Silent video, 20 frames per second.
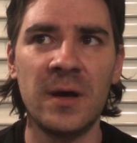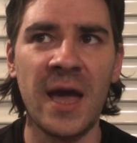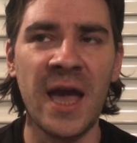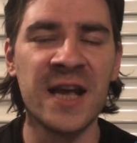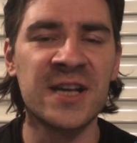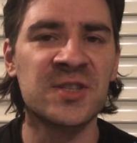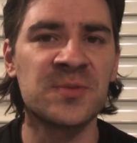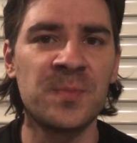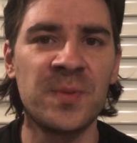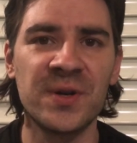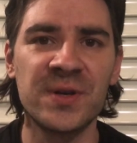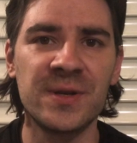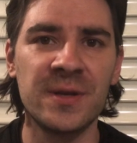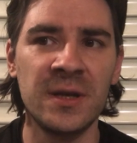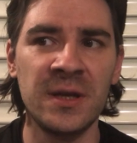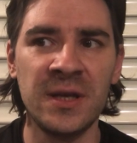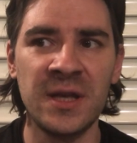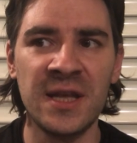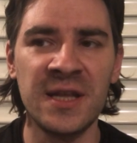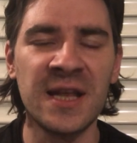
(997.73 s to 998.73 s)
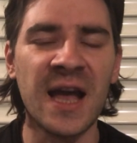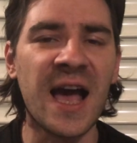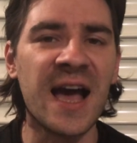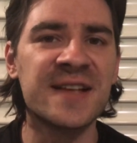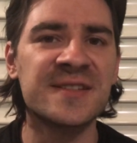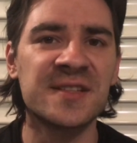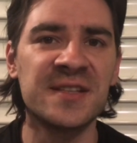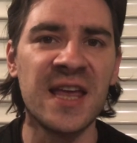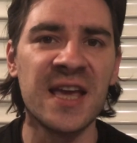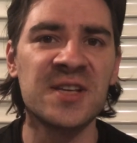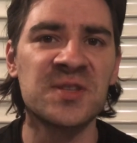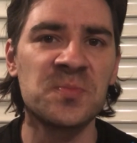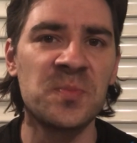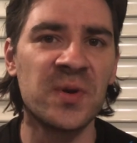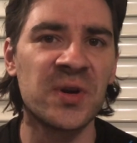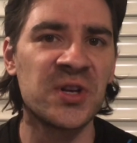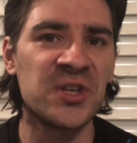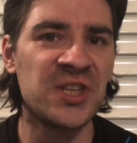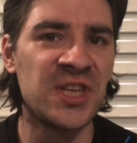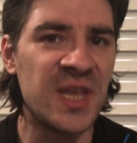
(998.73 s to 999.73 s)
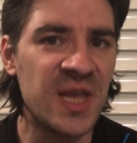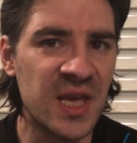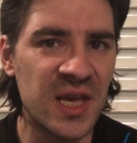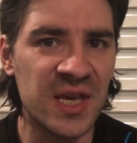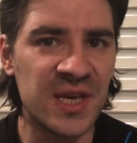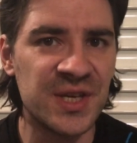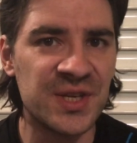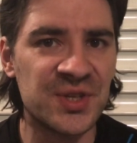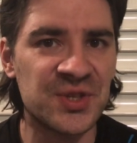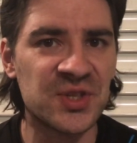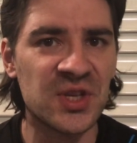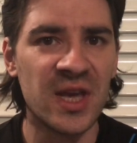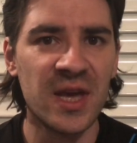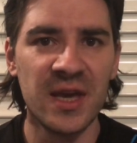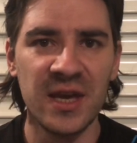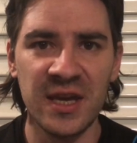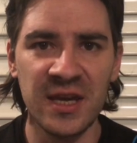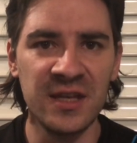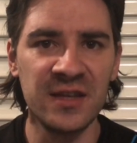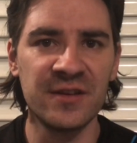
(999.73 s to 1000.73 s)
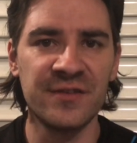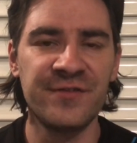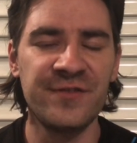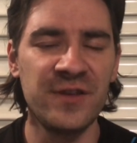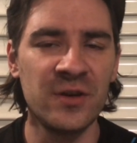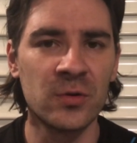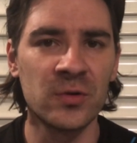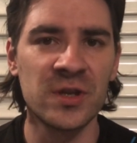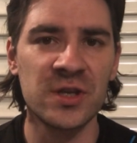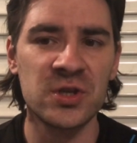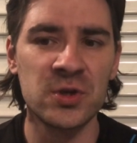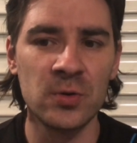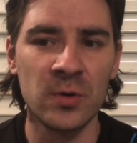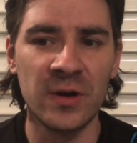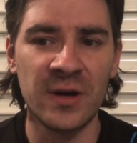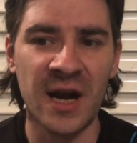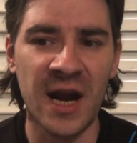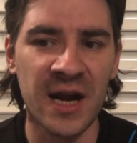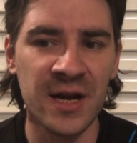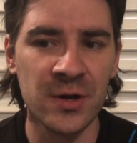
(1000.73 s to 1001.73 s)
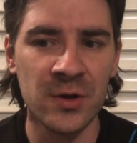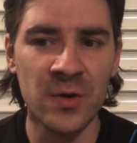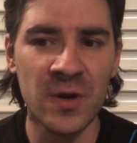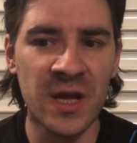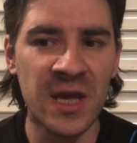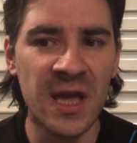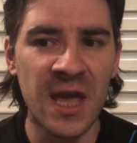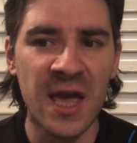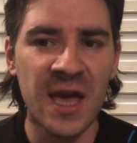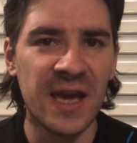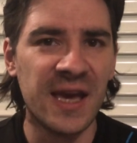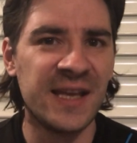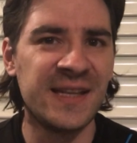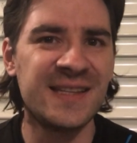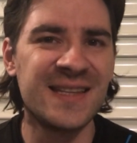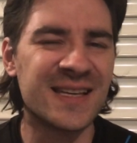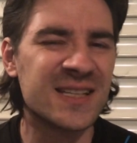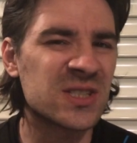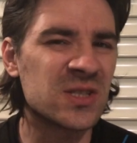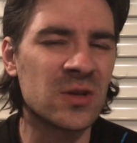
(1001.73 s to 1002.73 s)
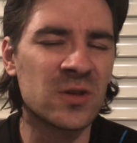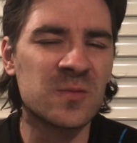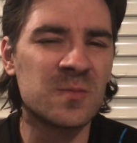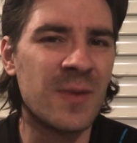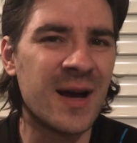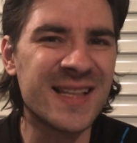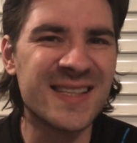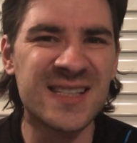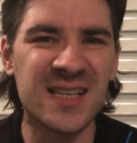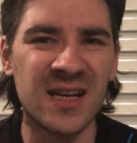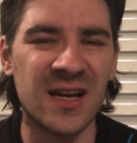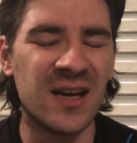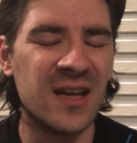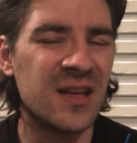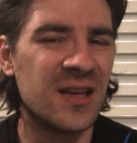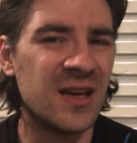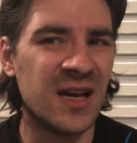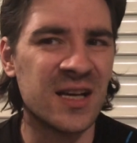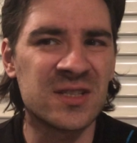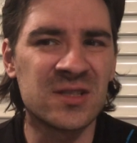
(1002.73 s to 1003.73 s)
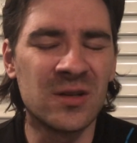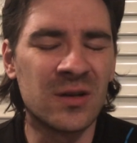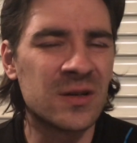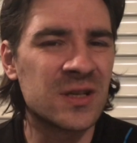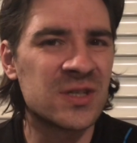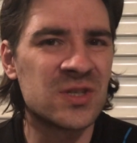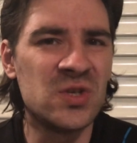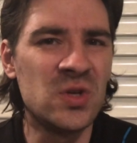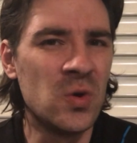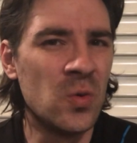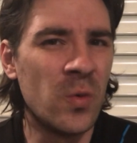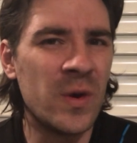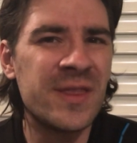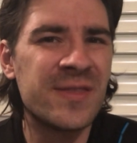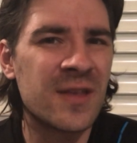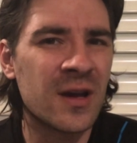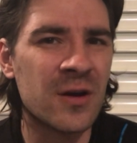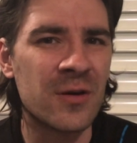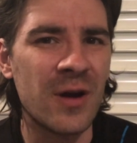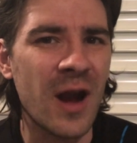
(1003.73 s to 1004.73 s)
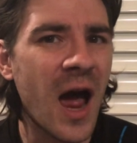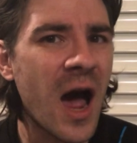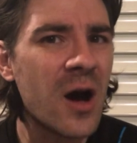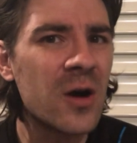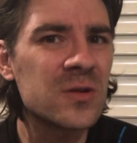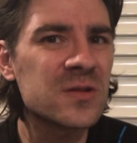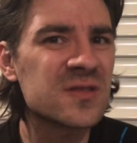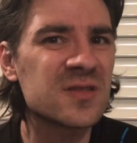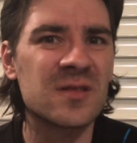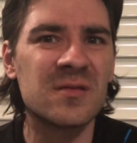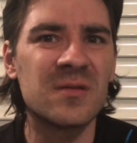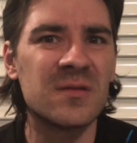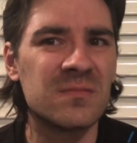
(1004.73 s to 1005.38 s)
expert it has an expertise in the field that you are arguing it does not matter as long as you win the crowd